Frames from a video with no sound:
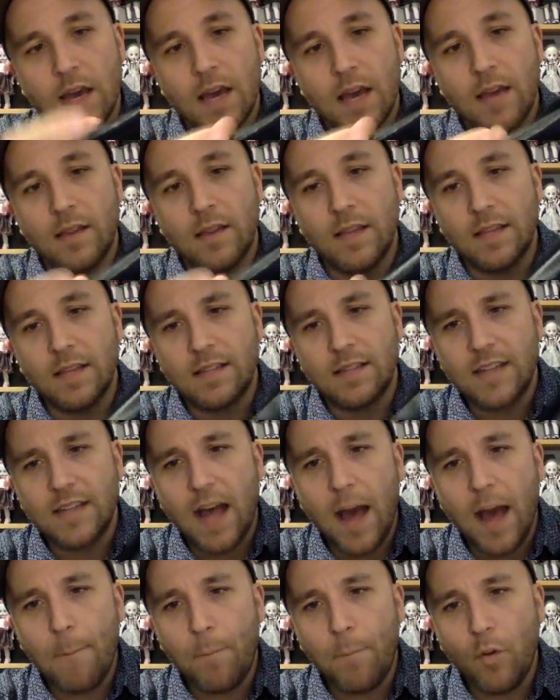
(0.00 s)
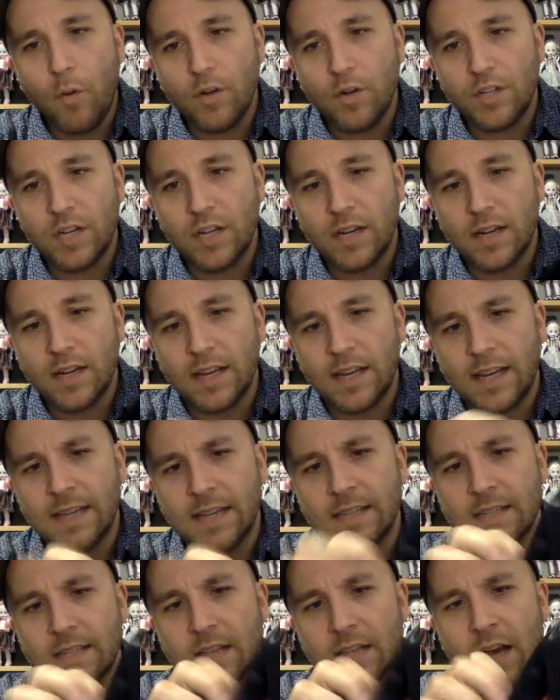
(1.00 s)
the top portion
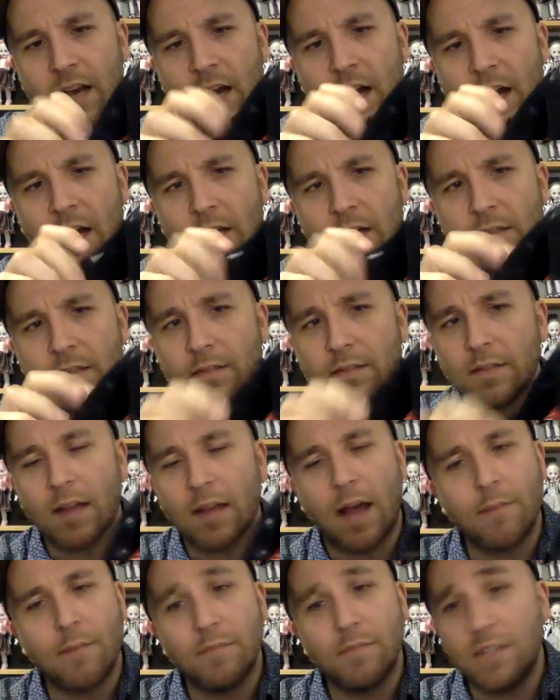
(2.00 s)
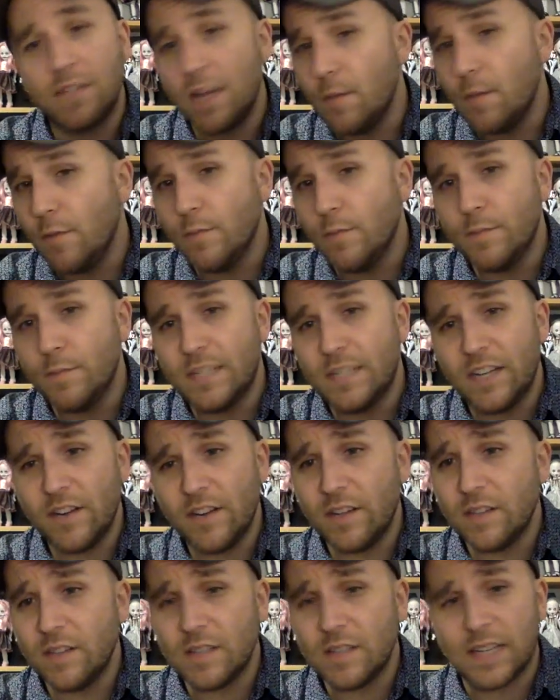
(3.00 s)
is, I'm terrible with
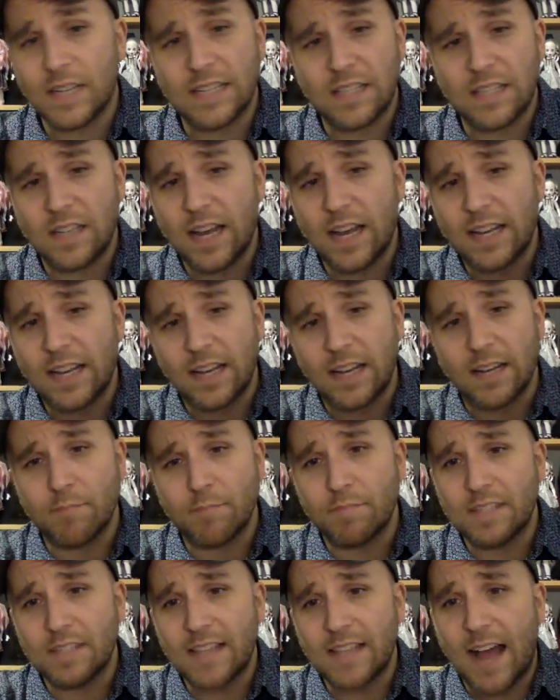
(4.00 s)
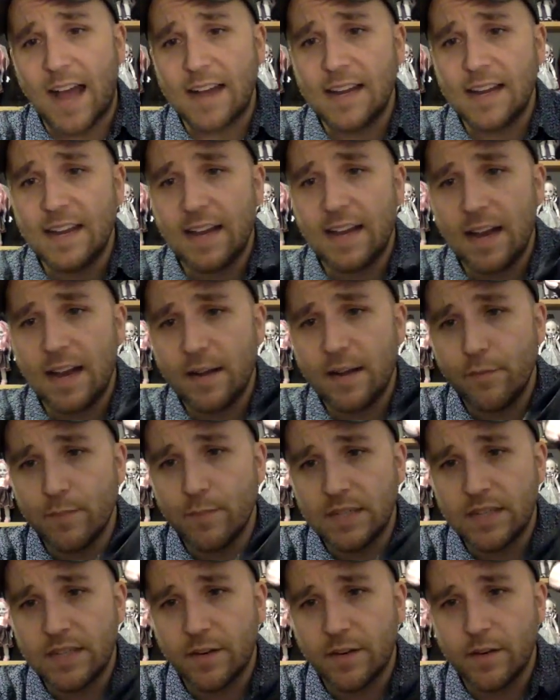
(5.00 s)
materials. It's like a satiny kind of
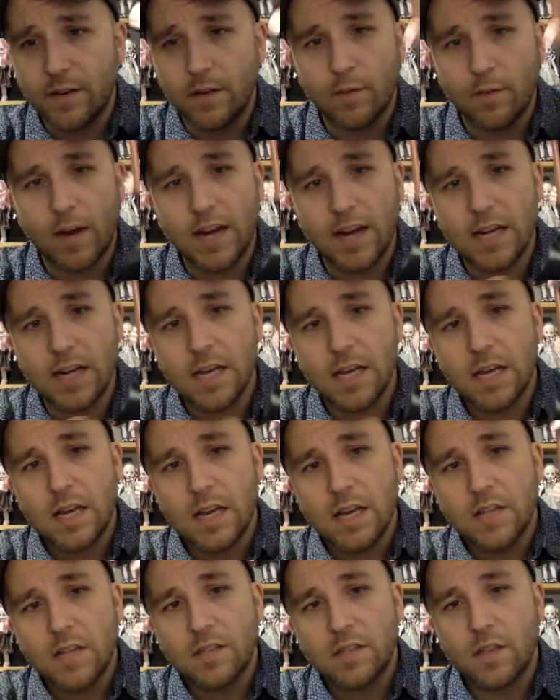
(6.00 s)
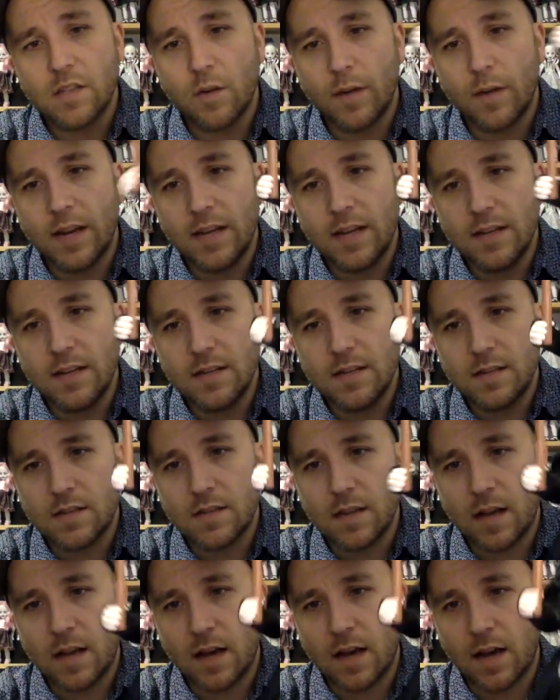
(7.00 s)
material, right? So it
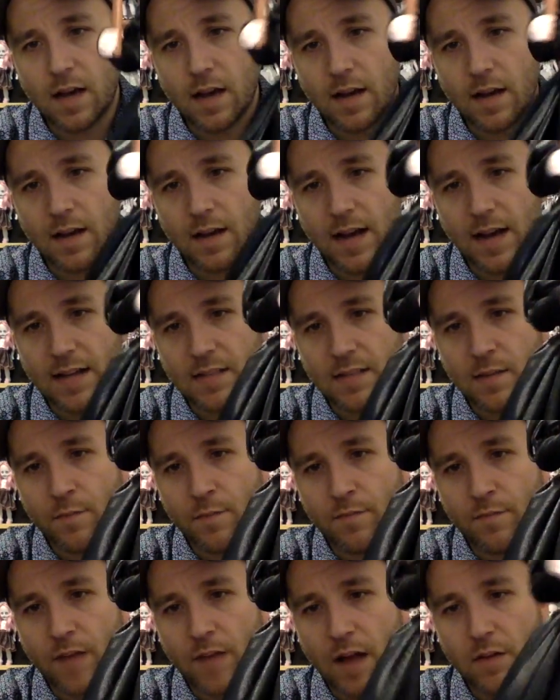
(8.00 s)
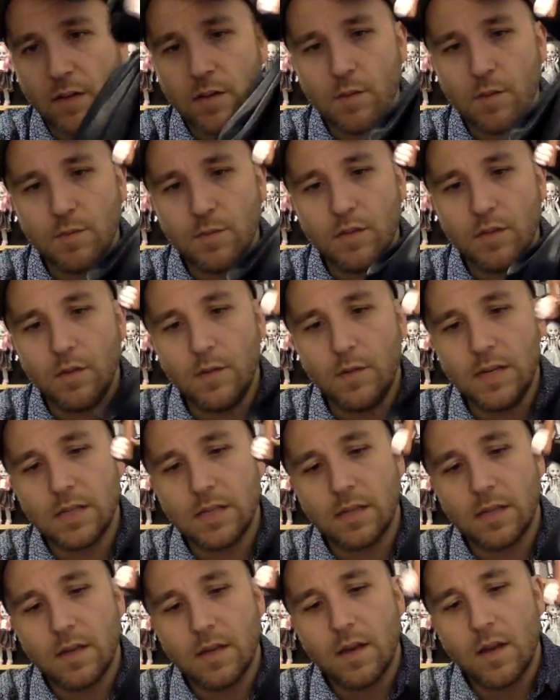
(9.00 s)
is got some volume to
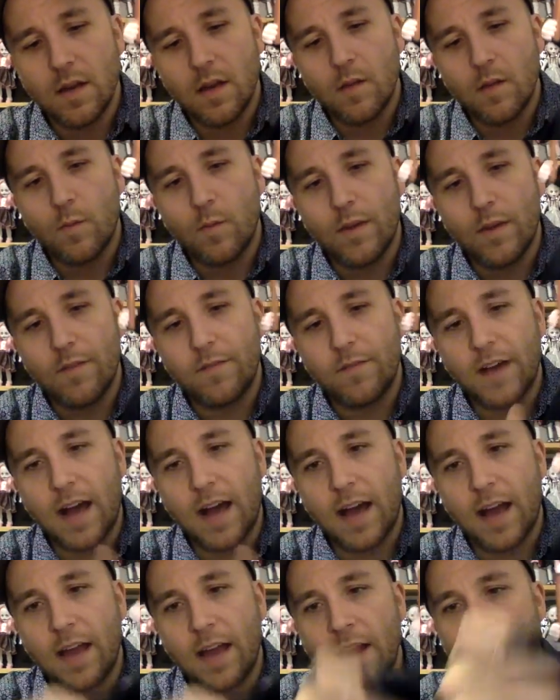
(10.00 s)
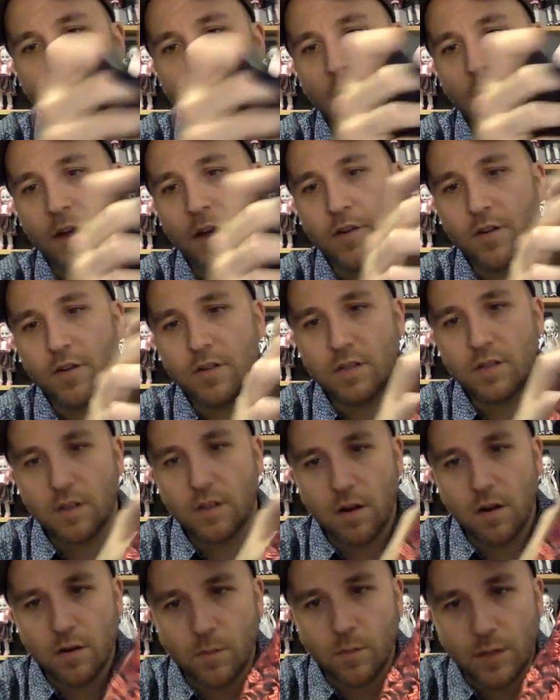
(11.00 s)
it. We've got an
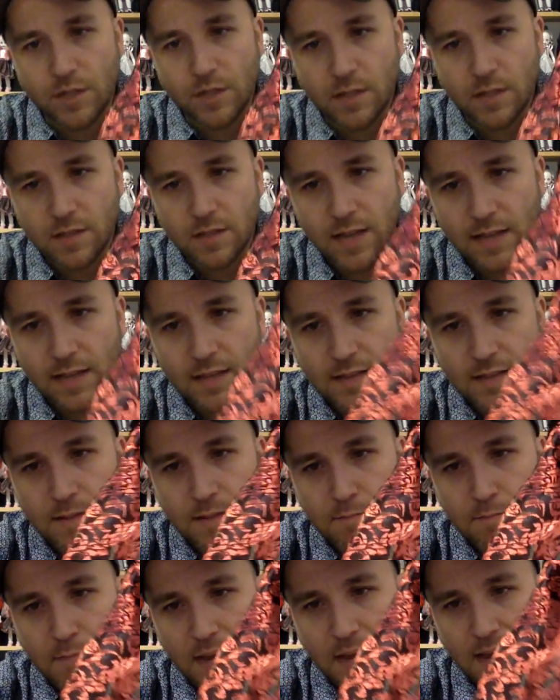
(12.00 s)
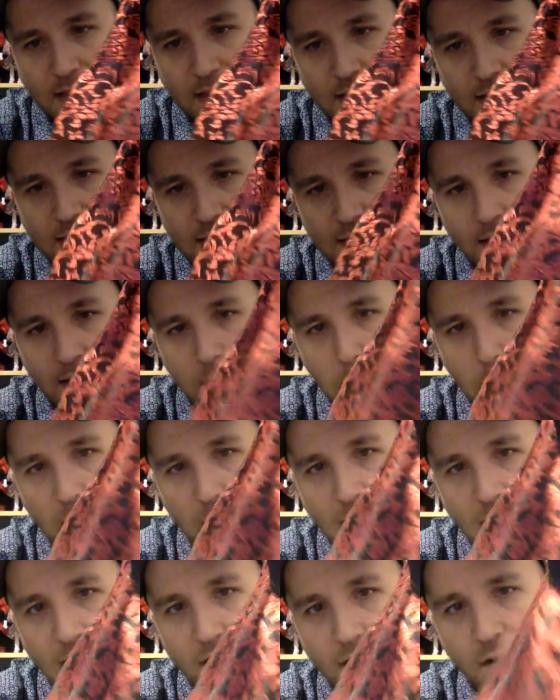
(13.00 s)
underskirt, which has got this amazing
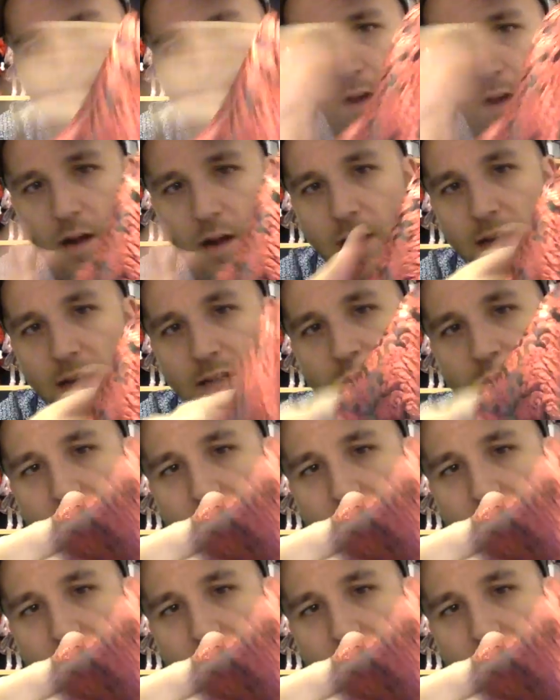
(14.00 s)
pattern on it.